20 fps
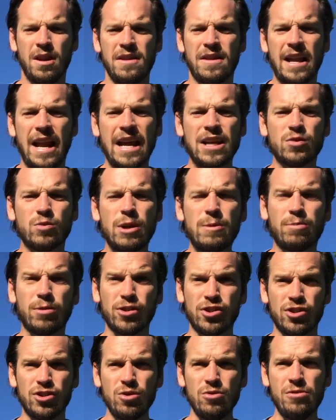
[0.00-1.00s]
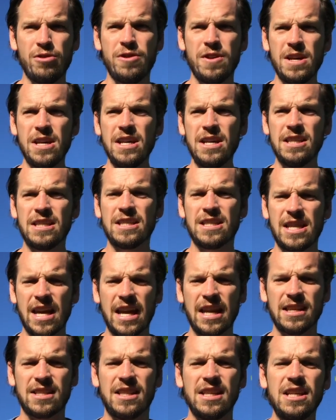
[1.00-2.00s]
That as we pursue these
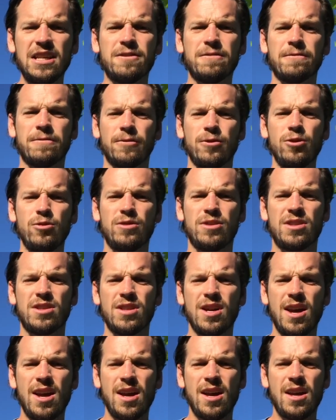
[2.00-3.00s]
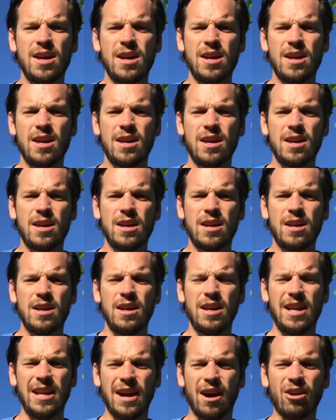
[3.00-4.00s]
things, these fruits
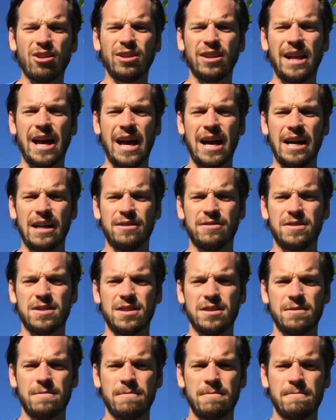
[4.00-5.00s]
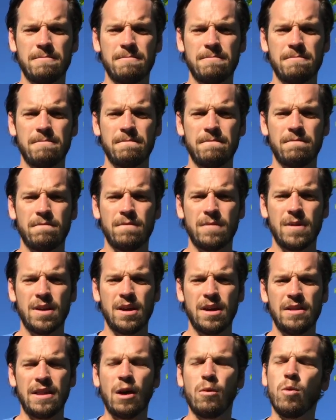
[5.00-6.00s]
in our lives,
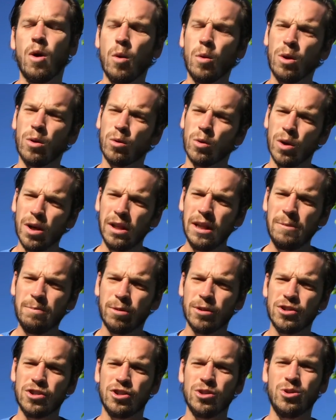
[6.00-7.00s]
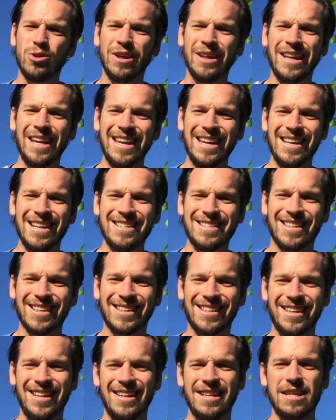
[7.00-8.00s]
that what we're really pursuing is the
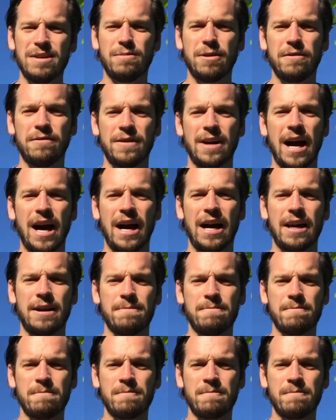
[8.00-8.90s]
kingdom of God.